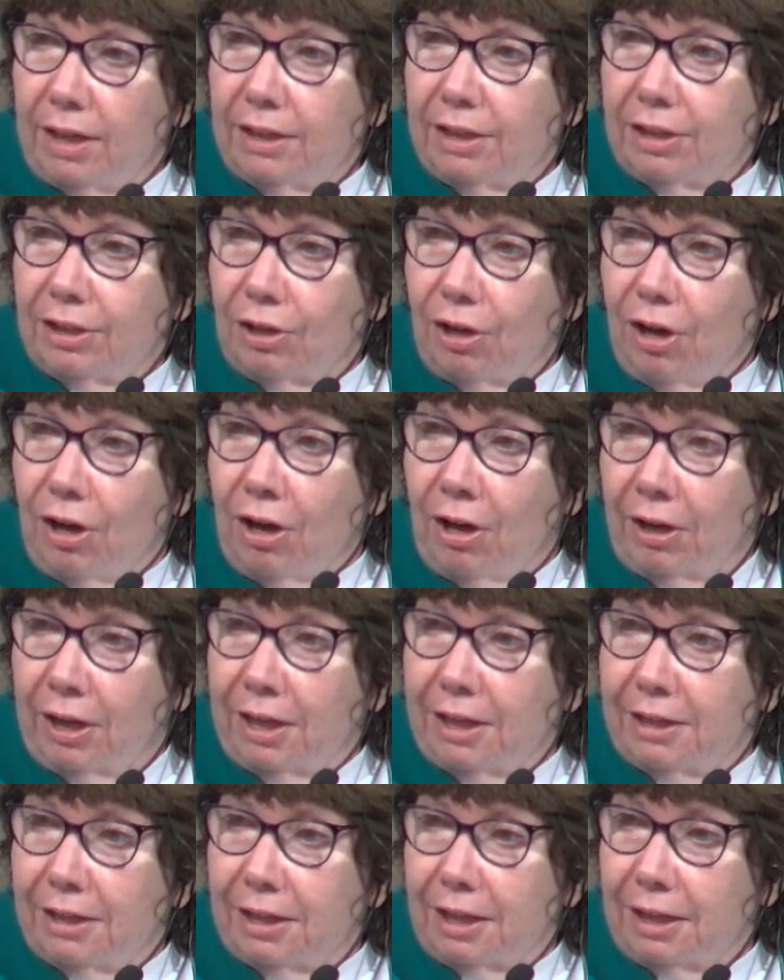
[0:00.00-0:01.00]
song,
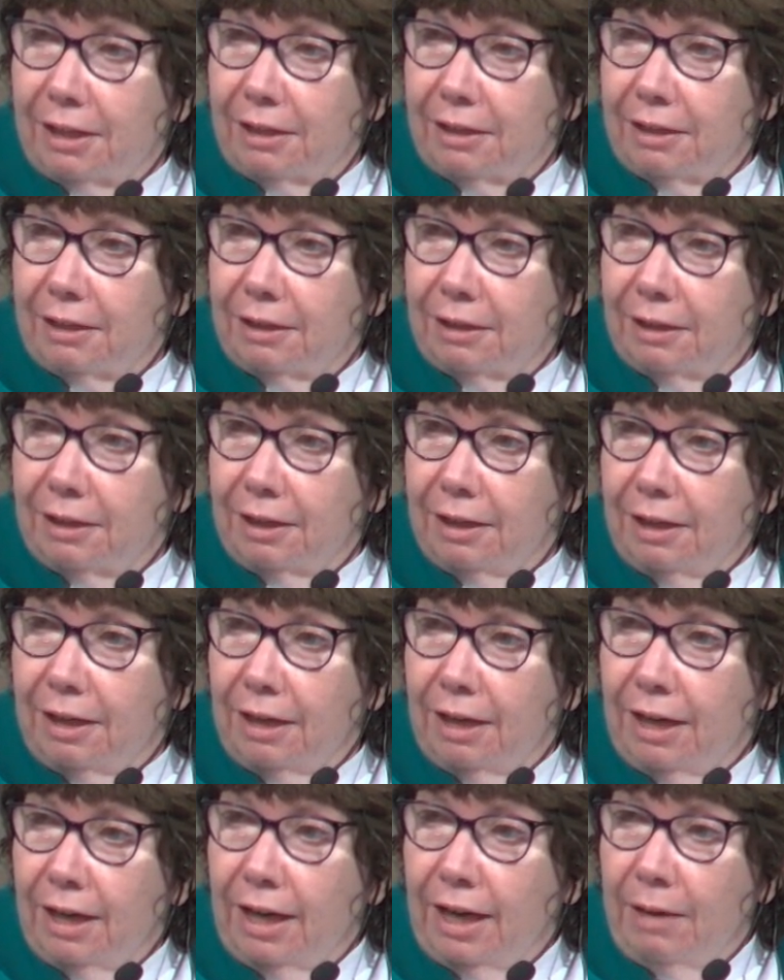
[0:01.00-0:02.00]
is it?
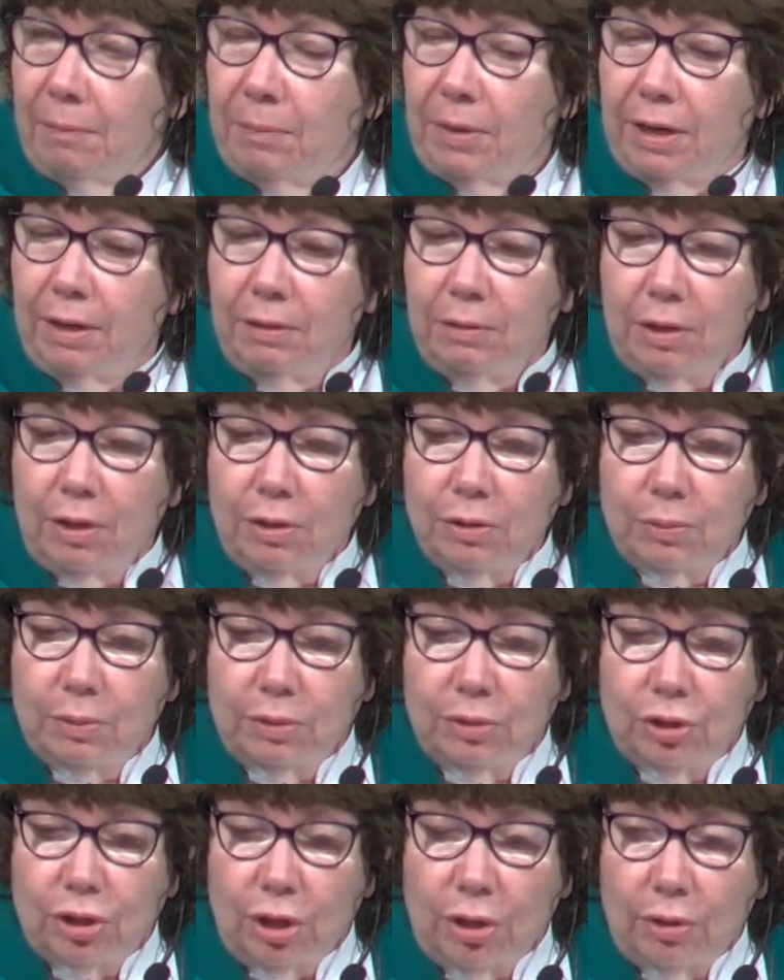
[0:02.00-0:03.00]
But it goes
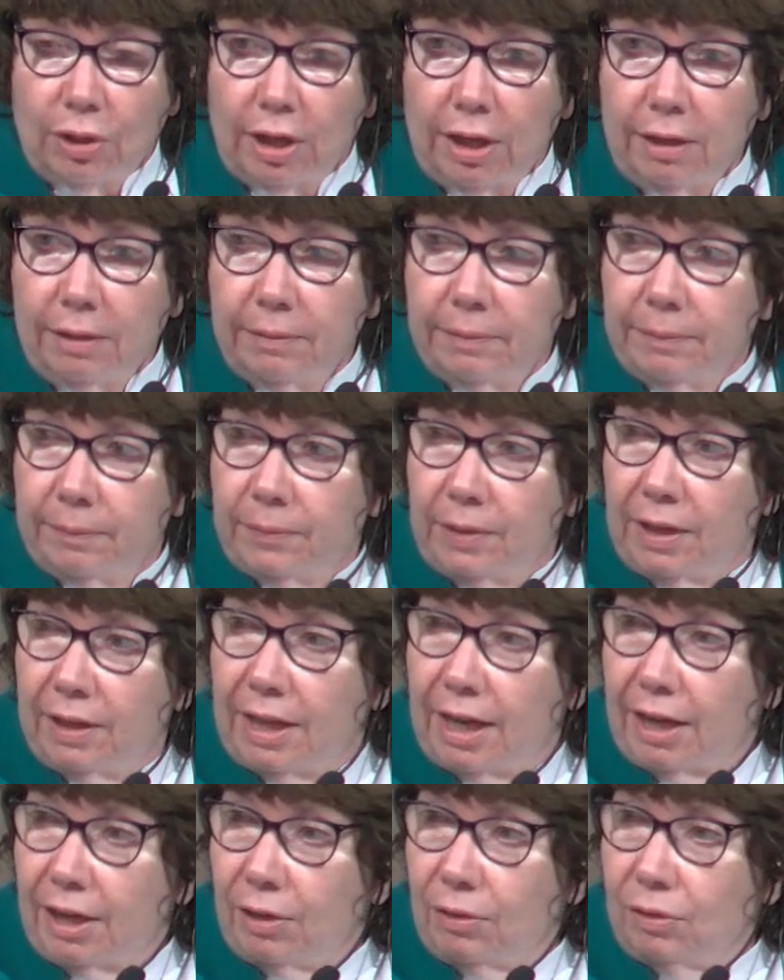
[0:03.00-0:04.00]
with Jonah. And
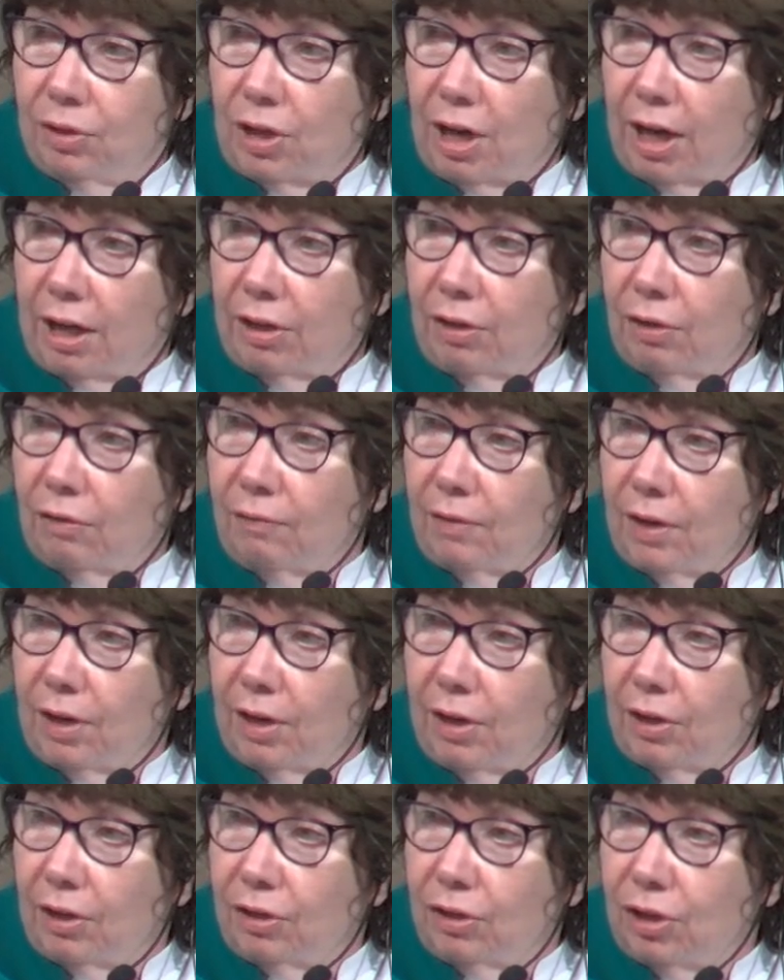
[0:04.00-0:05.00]
thank you, John. You're a very
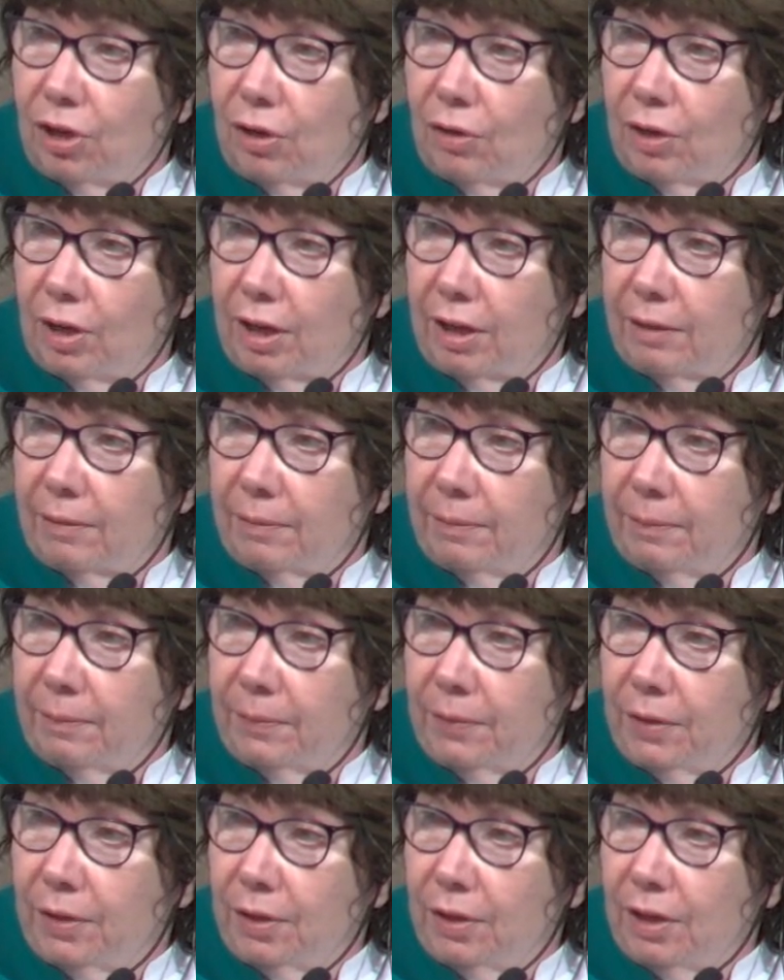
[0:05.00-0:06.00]
good Jonah.
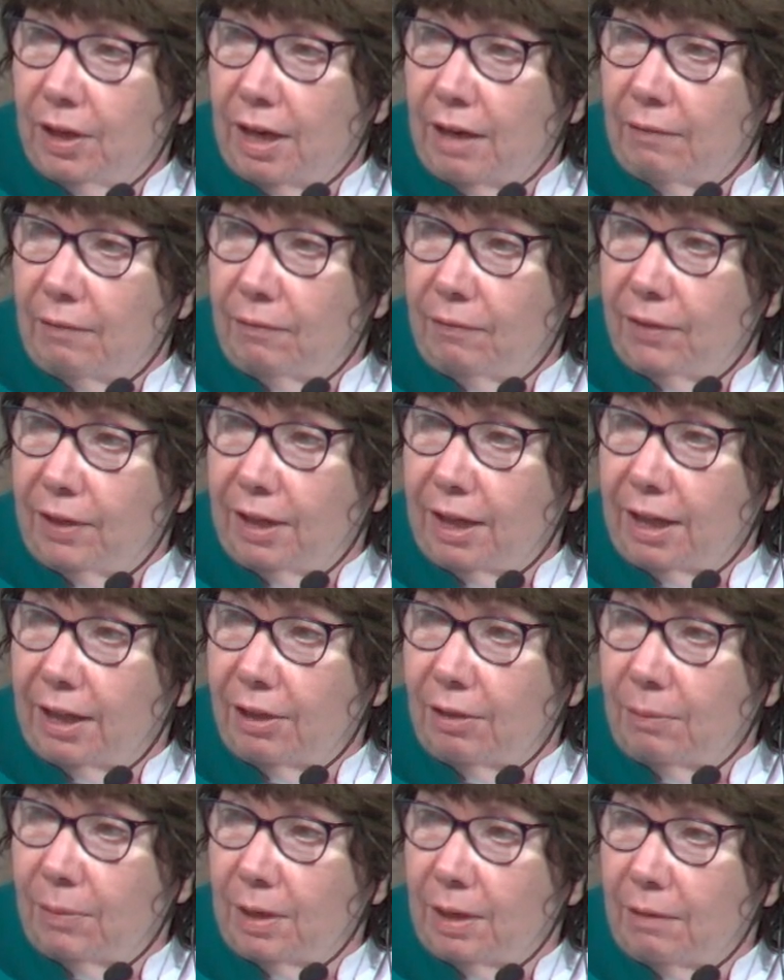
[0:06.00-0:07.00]
You have a fit like
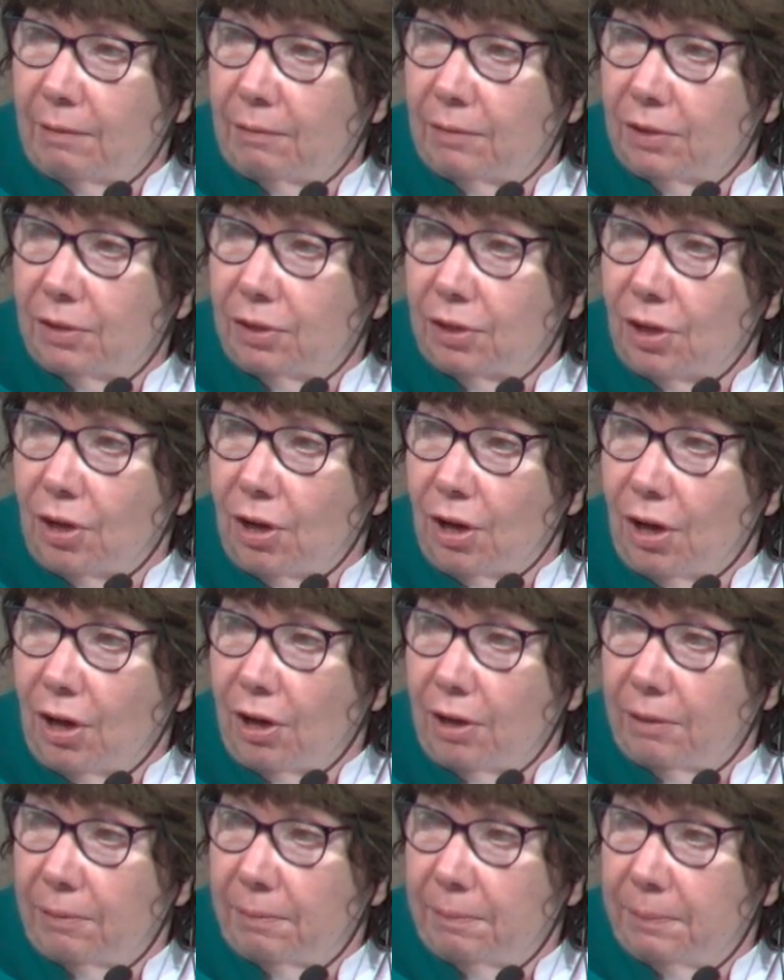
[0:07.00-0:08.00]
nobody ever saw.
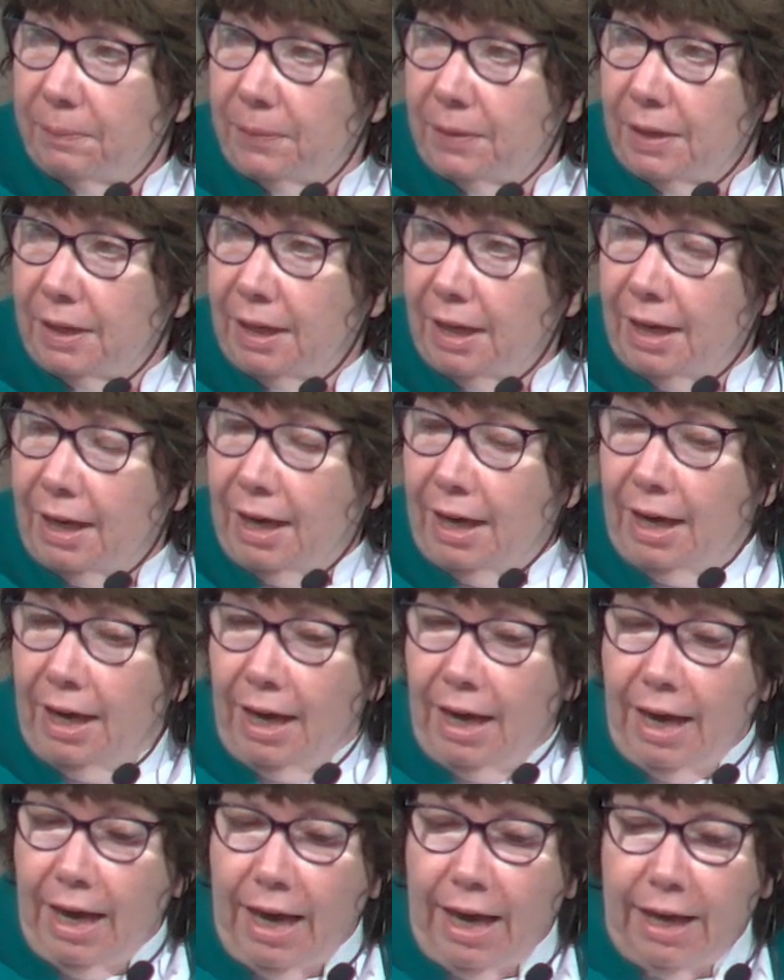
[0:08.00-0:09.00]

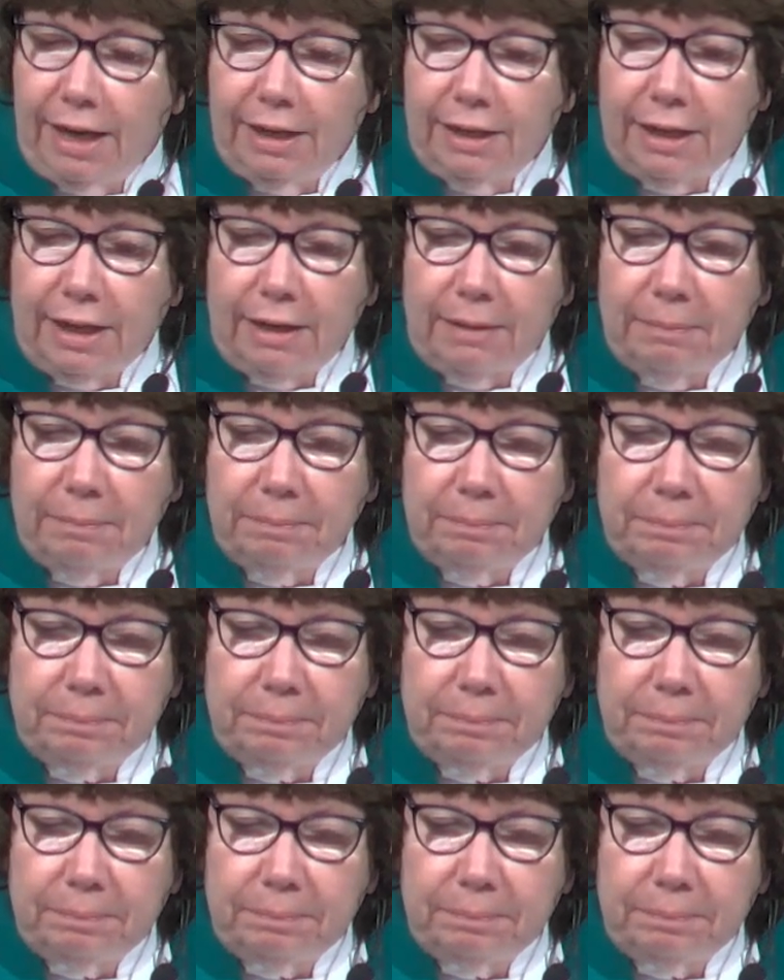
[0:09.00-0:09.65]
And um,